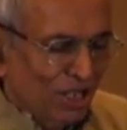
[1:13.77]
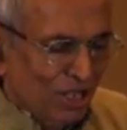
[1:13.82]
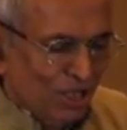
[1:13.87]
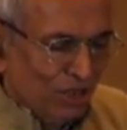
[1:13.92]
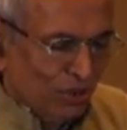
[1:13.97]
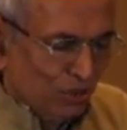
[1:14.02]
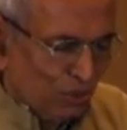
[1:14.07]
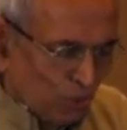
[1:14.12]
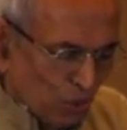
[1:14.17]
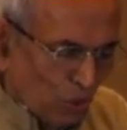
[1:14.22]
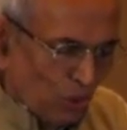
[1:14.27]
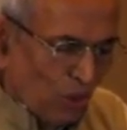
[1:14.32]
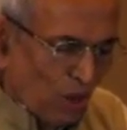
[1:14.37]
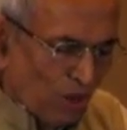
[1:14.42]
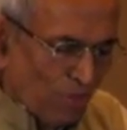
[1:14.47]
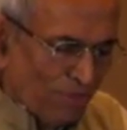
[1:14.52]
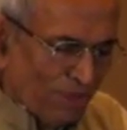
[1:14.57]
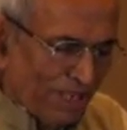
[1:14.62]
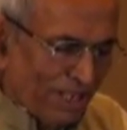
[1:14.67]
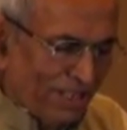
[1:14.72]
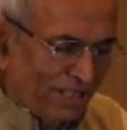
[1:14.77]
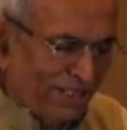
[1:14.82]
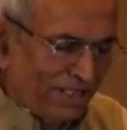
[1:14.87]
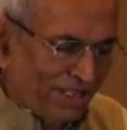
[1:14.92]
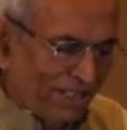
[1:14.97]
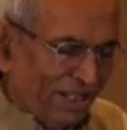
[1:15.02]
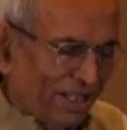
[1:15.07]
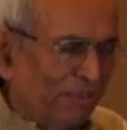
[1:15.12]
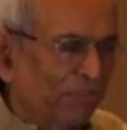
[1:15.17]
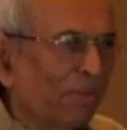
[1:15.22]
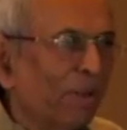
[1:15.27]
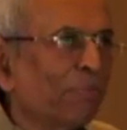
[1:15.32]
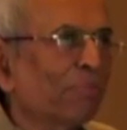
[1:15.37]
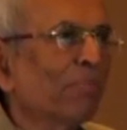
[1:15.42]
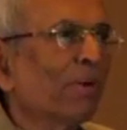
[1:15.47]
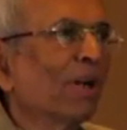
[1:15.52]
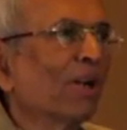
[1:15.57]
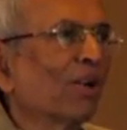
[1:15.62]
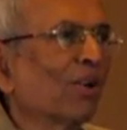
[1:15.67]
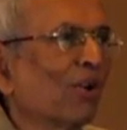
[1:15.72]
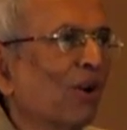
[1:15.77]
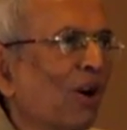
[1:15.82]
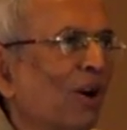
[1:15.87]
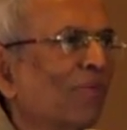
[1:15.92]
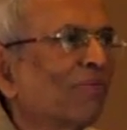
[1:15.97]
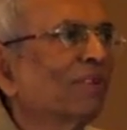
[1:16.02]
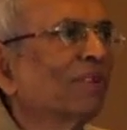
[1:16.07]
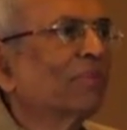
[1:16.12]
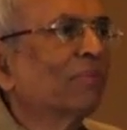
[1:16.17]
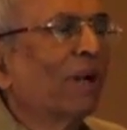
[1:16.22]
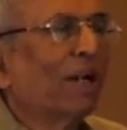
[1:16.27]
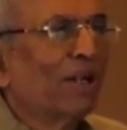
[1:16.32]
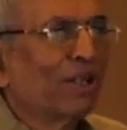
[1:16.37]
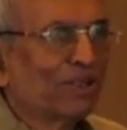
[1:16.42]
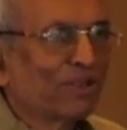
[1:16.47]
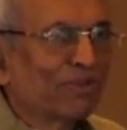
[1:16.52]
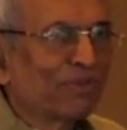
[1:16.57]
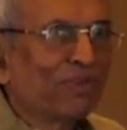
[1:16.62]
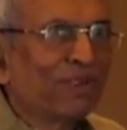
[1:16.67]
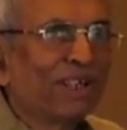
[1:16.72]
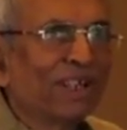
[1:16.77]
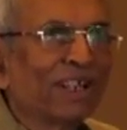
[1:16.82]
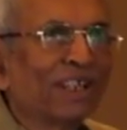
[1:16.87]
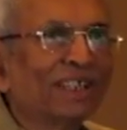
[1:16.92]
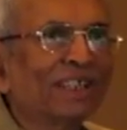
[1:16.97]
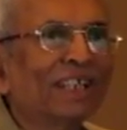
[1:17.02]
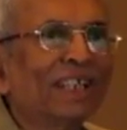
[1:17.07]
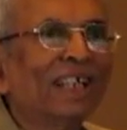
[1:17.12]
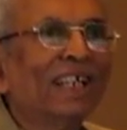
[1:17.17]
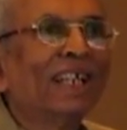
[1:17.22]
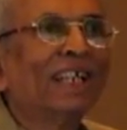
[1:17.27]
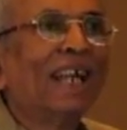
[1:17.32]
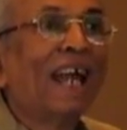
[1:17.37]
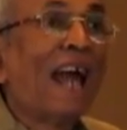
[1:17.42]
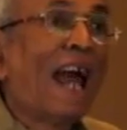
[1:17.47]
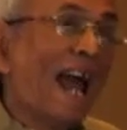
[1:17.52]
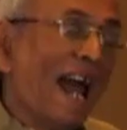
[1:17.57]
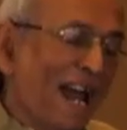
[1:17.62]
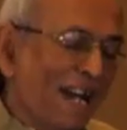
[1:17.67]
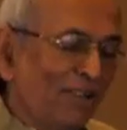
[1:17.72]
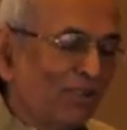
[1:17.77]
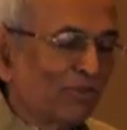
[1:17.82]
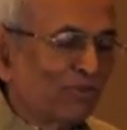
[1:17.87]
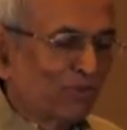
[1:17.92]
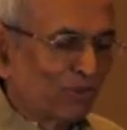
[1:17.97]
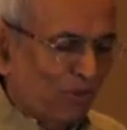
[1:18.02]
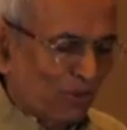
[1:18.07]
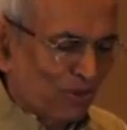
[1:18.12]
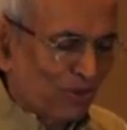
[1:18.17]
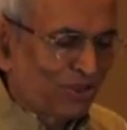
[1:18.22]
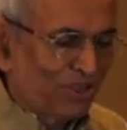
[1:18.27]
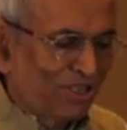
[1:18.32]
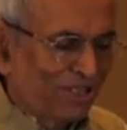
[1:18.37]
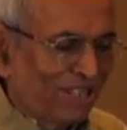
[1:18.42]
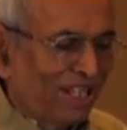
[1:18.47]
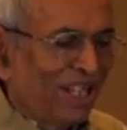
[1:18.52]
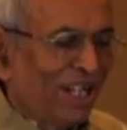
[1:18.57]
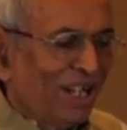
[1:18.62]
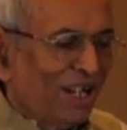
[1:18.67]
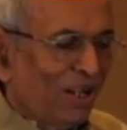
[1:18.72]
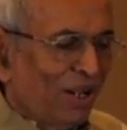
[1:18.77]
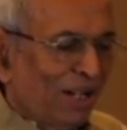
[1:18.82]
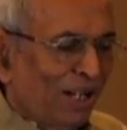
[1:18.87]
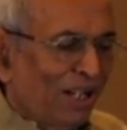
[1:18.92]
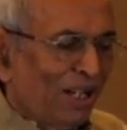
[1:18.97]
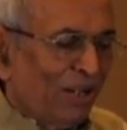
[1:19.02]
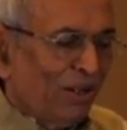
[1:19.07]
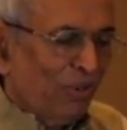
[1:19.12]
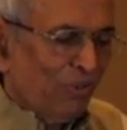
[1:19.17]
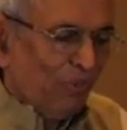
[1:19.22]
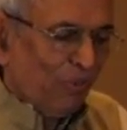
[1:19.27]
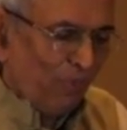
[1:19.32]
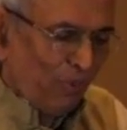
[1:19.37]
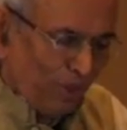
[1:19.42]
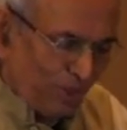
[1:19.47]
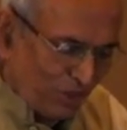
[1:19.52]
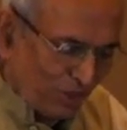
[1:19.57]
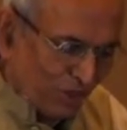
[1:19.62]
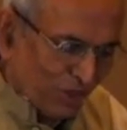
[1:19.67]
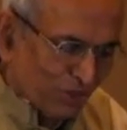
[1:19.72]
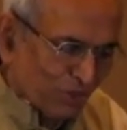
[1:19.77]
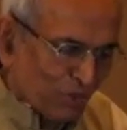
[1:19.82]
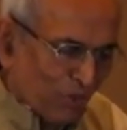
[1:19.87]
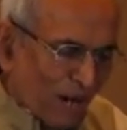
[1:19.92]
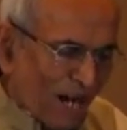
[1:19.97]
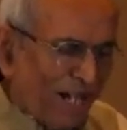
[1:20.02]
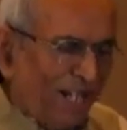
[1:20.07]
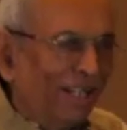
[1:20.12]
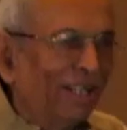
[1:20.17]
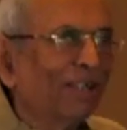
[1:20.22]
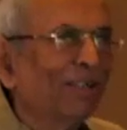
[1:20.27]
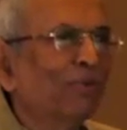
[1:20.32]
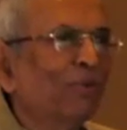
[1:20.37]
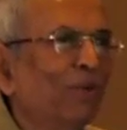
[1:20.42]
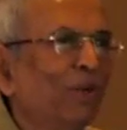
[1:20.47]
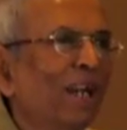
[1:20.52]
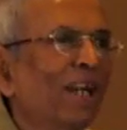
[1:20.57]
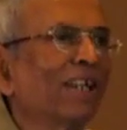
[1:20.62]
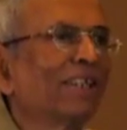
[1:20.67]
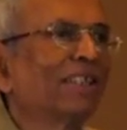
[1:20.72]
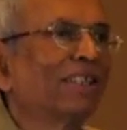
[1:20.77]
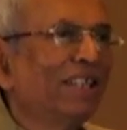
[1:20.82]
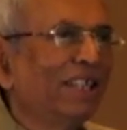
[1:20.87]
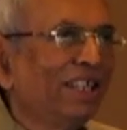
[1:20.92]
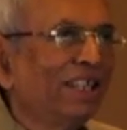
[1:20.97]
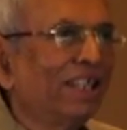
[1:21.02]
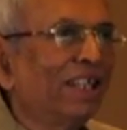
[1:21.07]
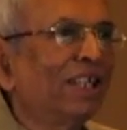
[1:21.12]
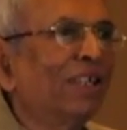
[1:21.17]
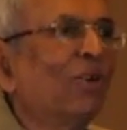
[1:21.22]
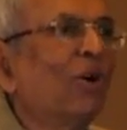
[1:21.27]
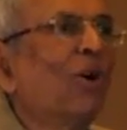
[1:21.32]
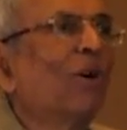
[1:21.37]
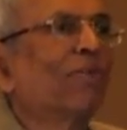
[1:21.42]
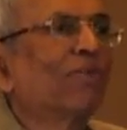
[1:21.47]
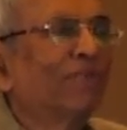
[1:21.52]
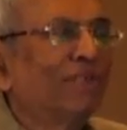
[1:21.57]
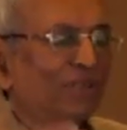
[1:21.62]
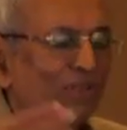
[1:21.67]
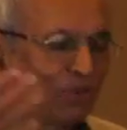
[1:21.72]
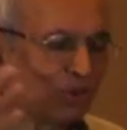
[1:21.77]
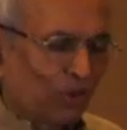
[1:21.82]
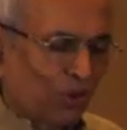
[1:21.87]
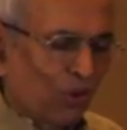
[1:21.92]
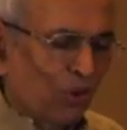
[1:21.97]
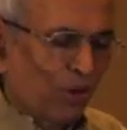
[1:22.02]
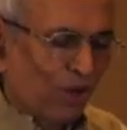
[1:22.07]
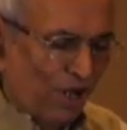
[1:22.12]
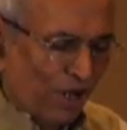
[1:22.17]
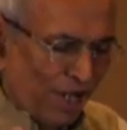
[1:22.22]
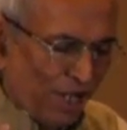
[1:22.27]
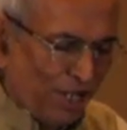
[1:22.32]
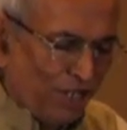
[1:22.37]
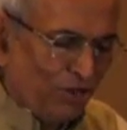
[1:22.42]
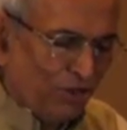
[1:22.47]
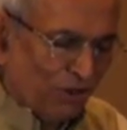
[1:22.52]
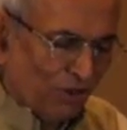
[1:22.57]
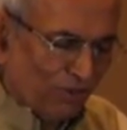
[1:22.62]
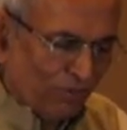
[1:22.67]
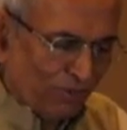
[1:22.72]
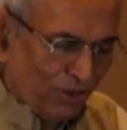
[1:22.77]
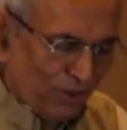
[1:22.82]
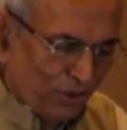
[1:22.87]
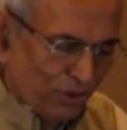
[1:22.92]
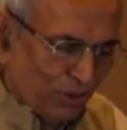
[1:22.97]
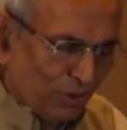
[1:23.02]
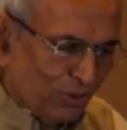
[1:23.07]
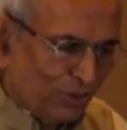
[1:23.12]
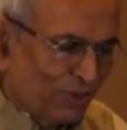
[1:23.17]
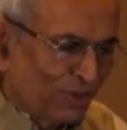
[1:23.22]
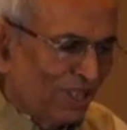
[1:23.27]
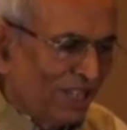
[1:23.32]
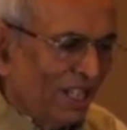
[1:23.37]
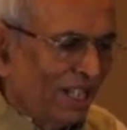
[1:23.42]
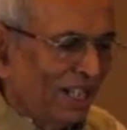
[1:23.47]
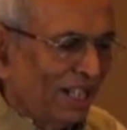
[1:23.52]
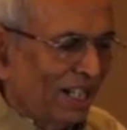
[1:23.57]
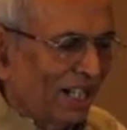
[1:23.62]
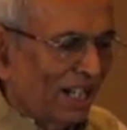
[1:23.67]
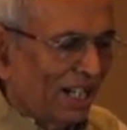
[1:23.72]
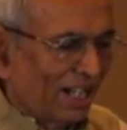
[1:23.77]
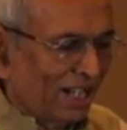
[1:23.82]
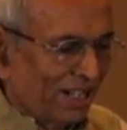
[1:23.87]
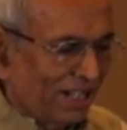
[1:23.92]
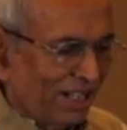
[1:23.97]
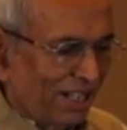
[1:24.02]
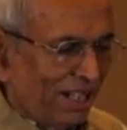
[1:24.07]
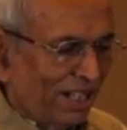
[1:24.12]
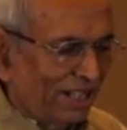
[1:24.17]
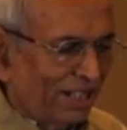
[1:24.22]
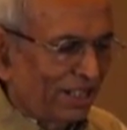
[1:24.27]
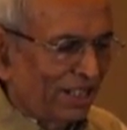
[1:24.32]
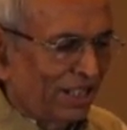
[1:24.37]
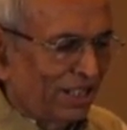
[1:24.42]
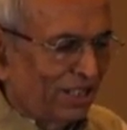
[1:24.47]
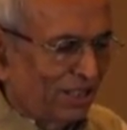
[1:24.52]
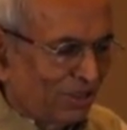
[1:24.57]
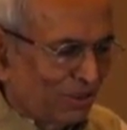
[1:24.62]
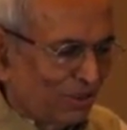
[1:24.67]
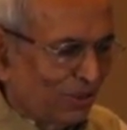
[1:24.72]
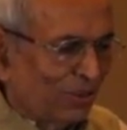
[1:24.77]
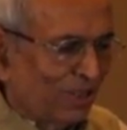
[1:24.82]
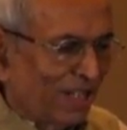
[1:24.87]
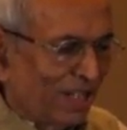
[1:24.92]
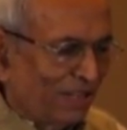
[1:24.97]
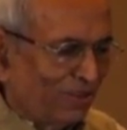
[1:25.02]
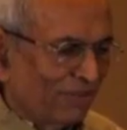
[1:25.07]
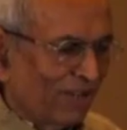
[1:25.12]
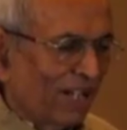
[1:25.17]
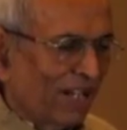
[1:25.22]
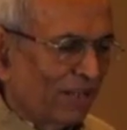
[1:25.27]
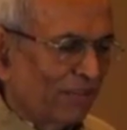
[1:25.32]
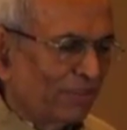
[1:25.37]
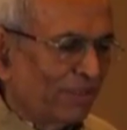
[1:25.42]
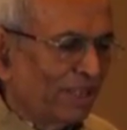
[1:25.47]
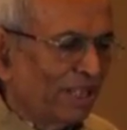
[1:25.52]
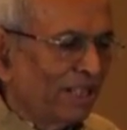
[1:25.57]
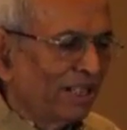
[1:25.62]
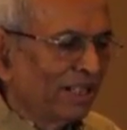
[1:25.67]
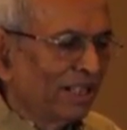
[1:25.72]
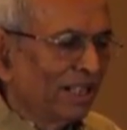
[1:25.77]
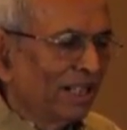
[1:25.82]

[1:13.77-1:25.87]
so dominant a member of the biosphere, and of course, which is why we are thinking of this whole range of issues relating to the environment.